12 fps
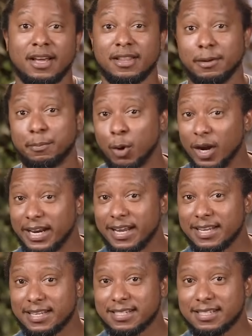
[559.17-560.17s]
The point
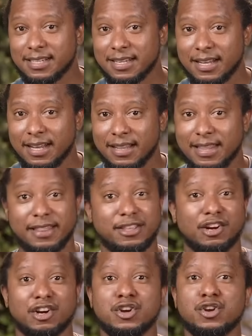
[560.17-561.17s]
is that
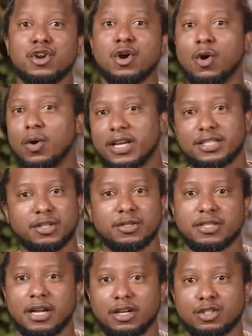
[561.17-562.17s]
there are no
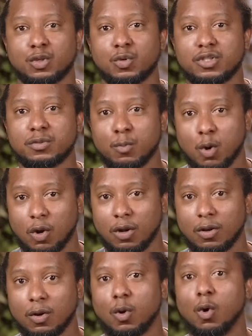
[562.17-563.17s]
issues that are too
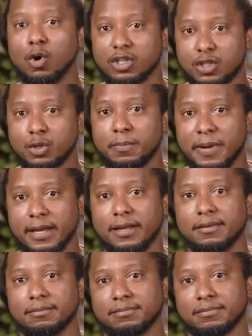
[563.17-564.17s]
small or too
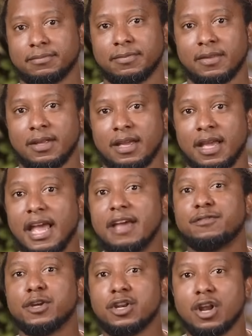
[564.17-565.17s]
big.
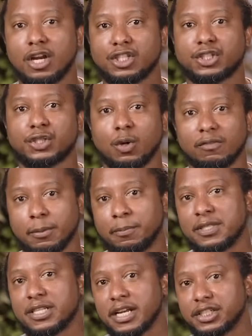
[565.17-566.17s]
If you're not sure of the
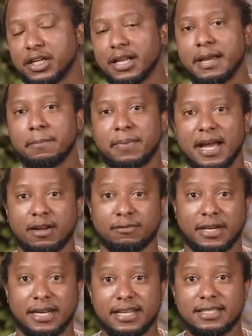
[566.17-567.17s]
potential impact of
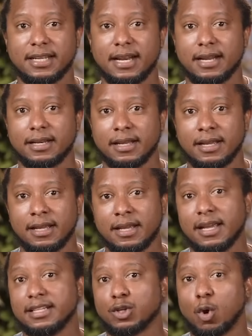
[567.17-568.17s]
an incident,
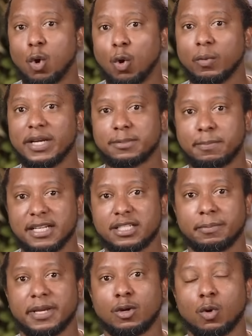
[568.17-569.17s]
it's always best
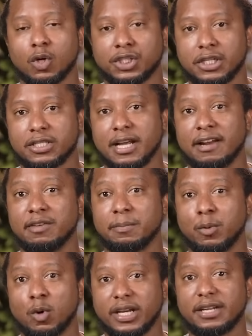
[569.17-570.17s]
to be cautious and
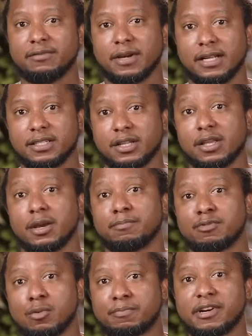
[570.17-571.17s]
report events to the
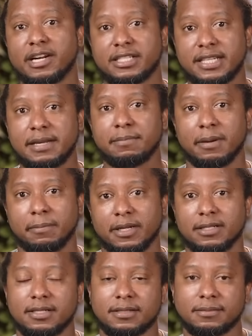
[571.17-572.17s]
appropriate team
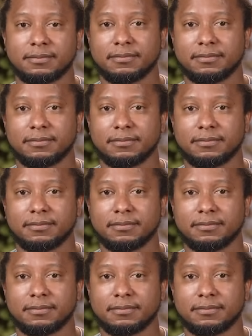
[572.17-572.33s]
members.